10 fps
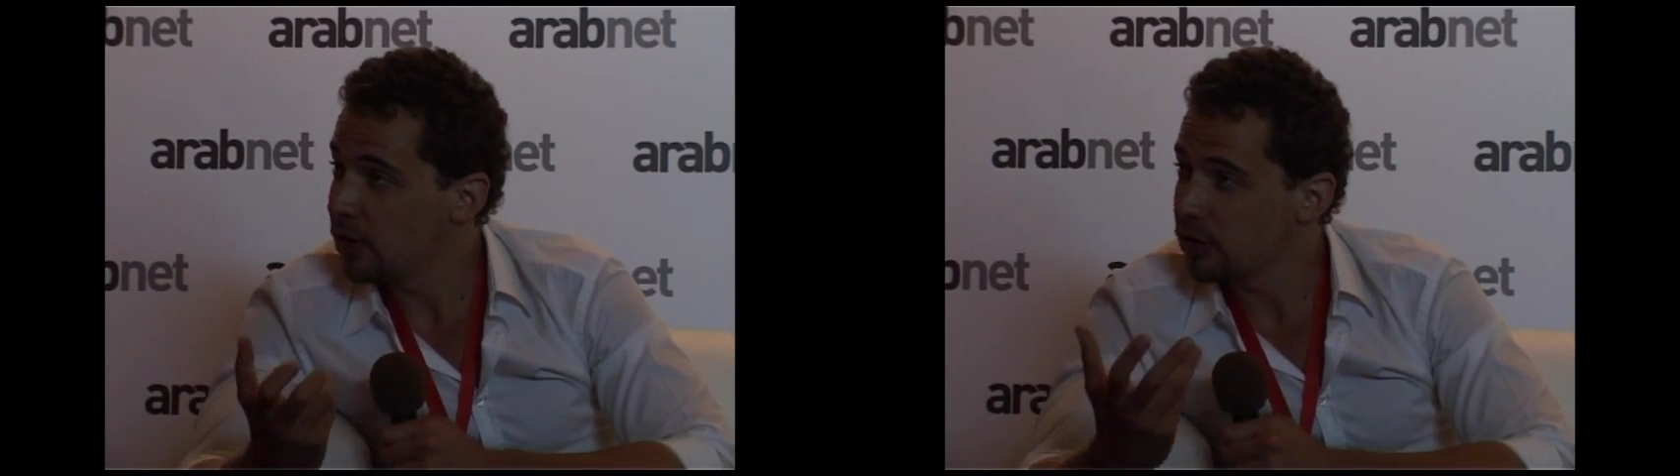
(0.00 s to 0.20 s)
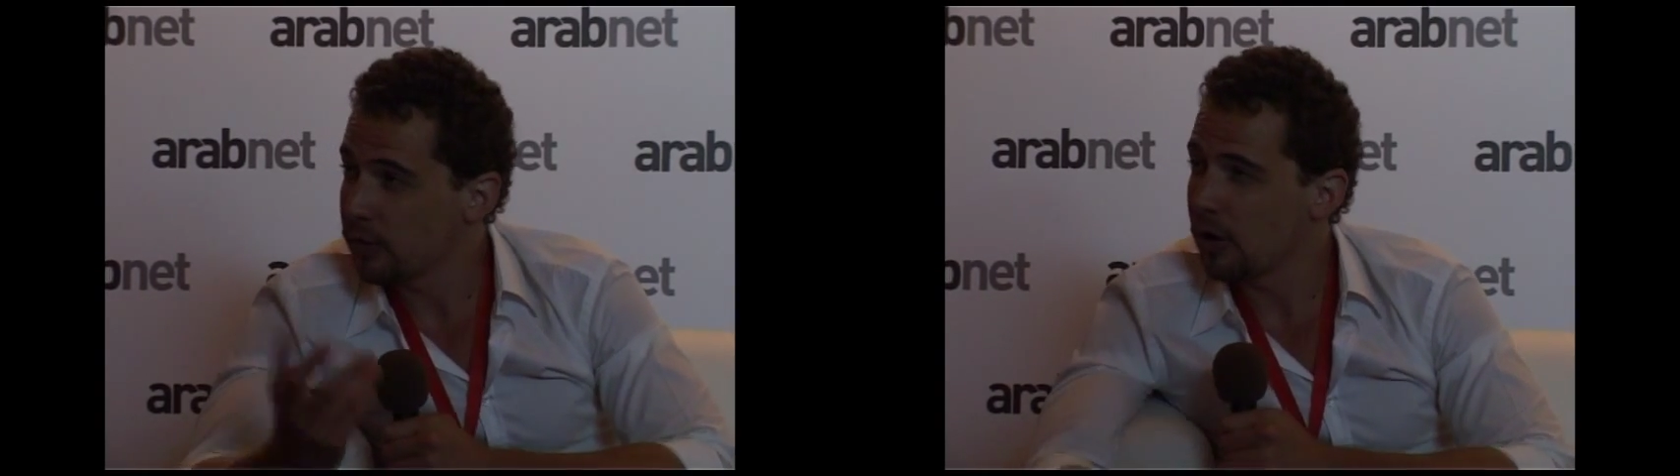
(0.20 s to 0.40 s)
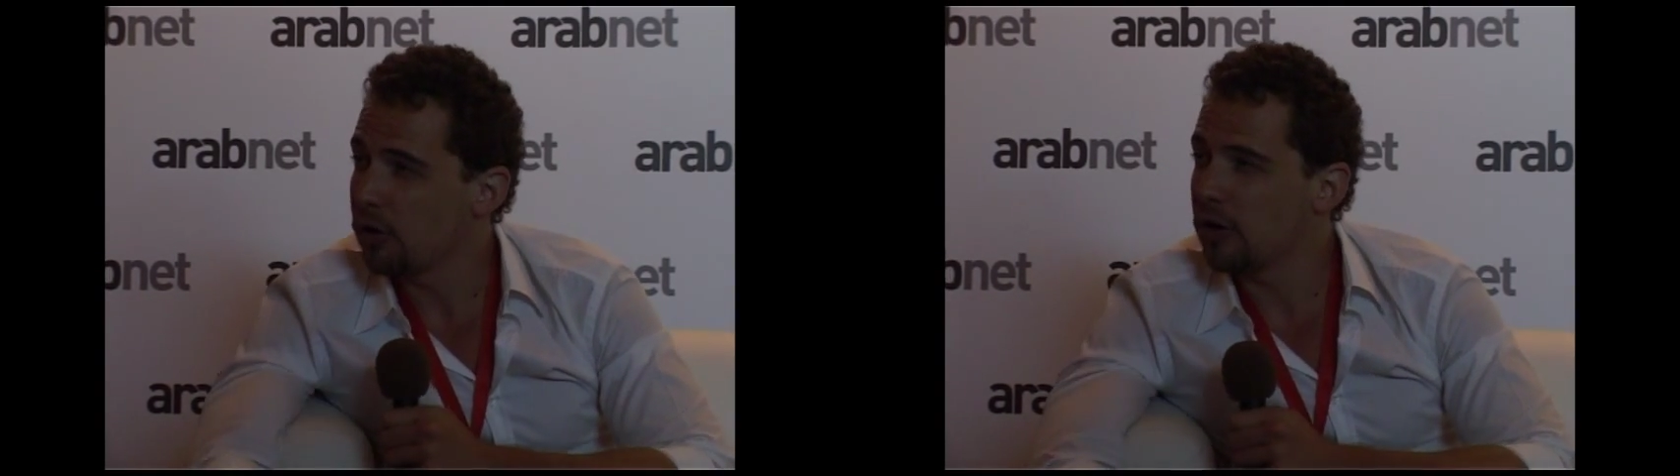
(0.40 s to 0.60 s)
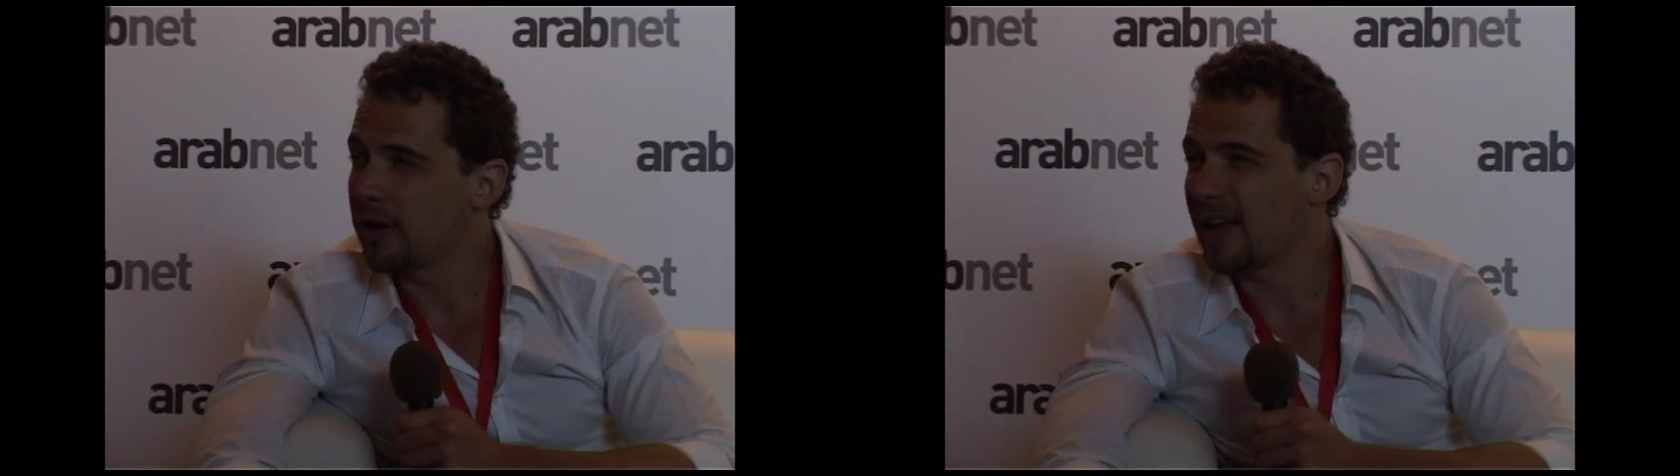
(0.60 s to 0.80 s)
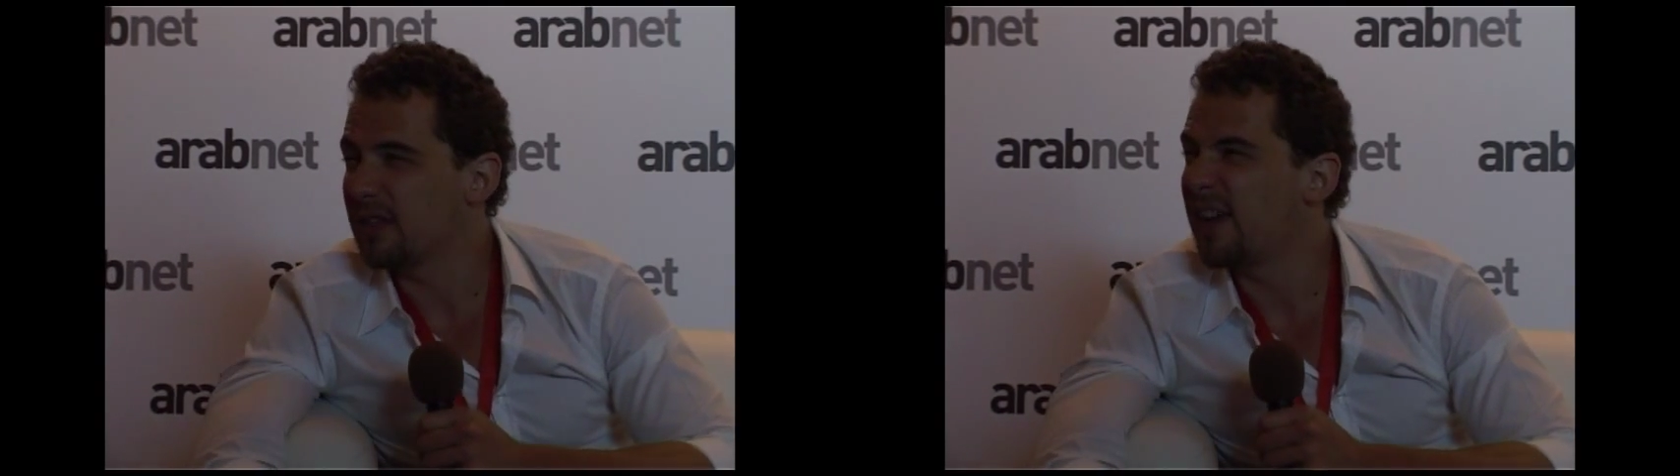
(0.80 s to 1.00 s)
So we're not only
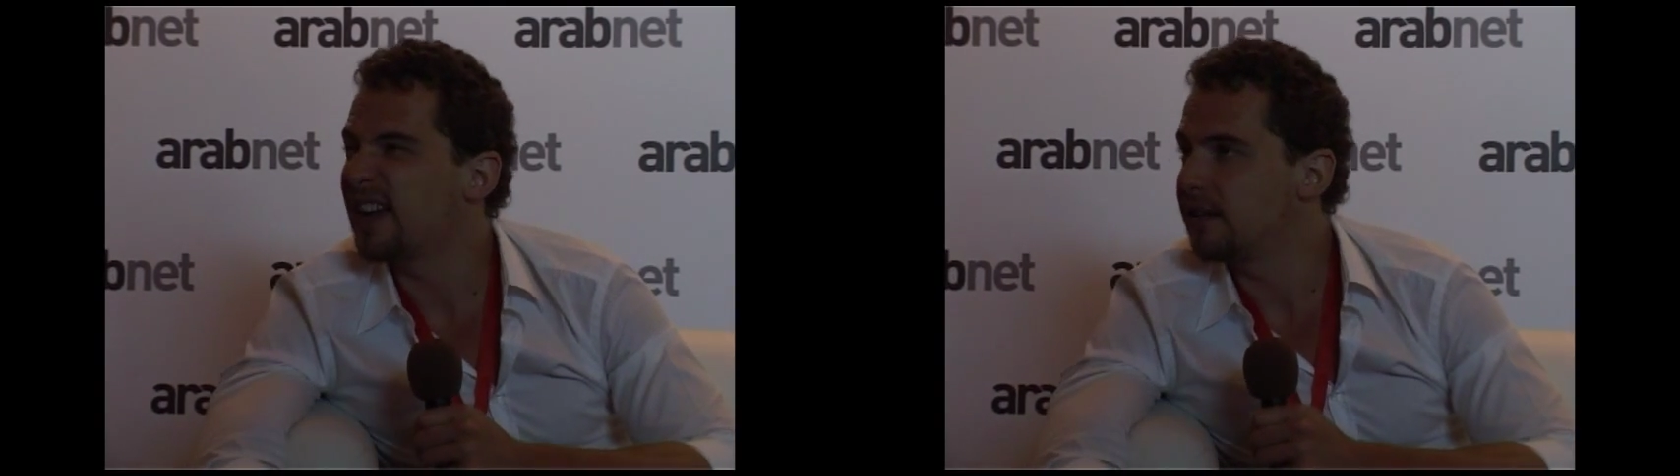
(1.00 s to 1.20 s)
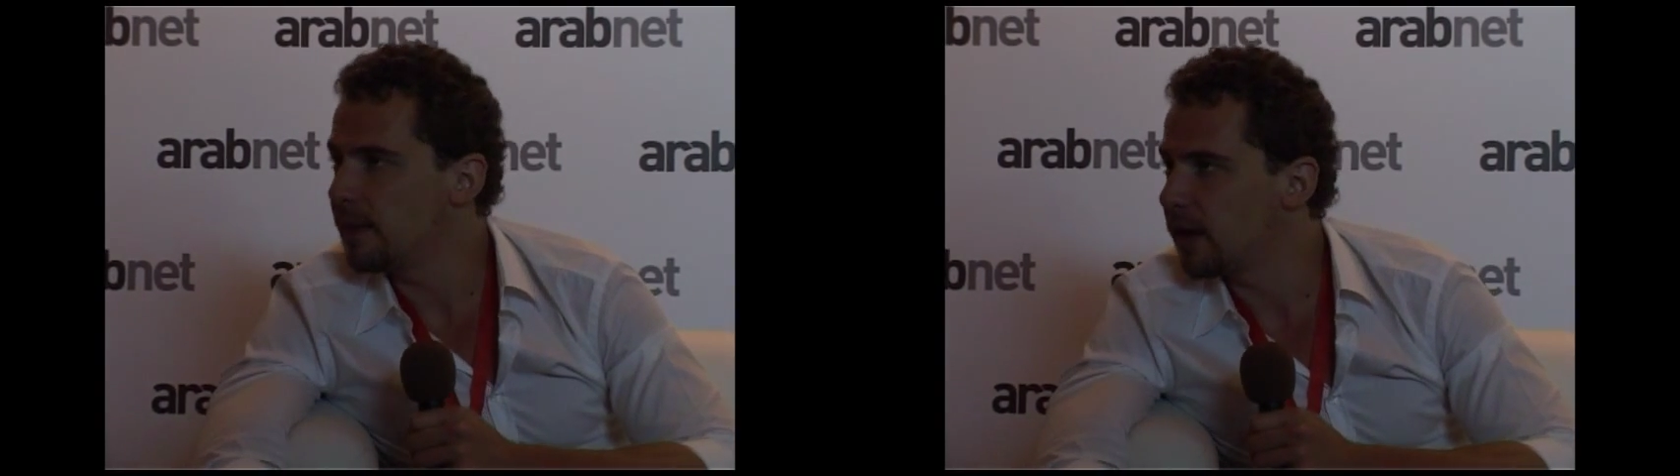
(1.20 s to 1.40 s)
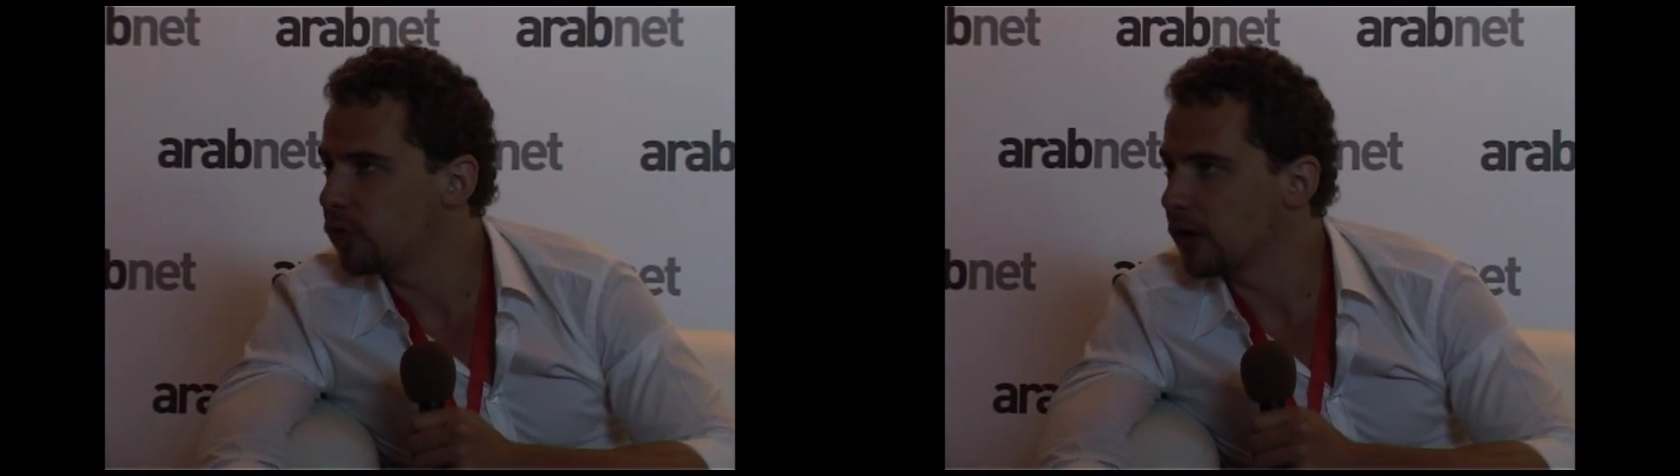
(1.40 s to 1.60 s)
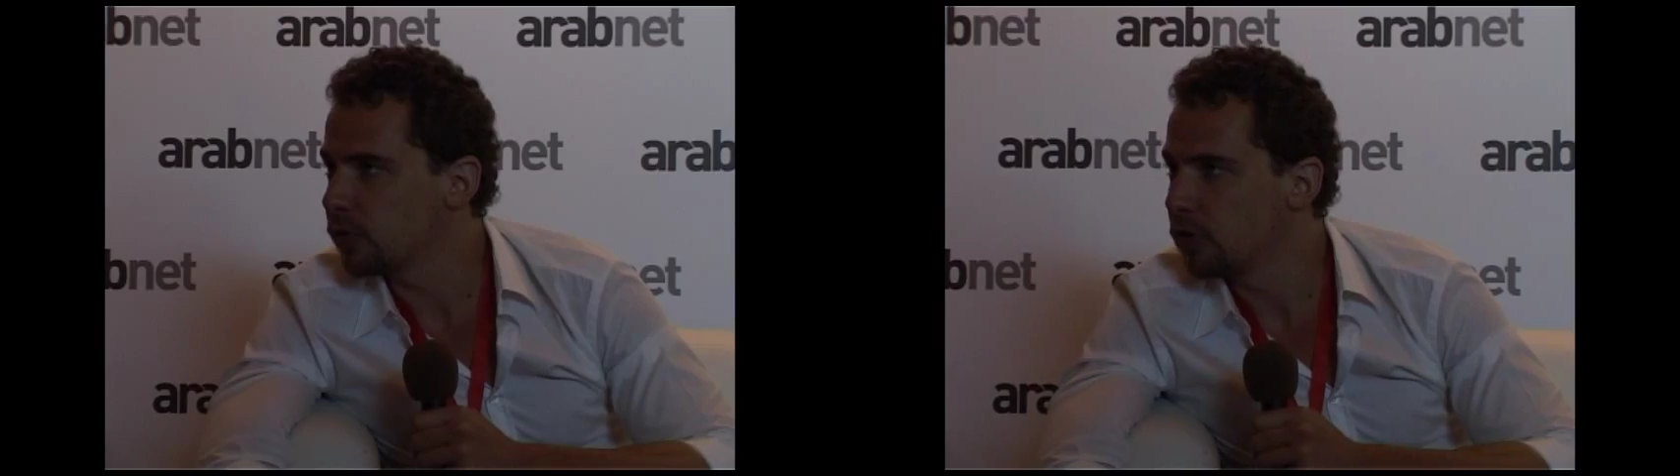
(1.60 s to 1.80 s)
looking at vanity metrics,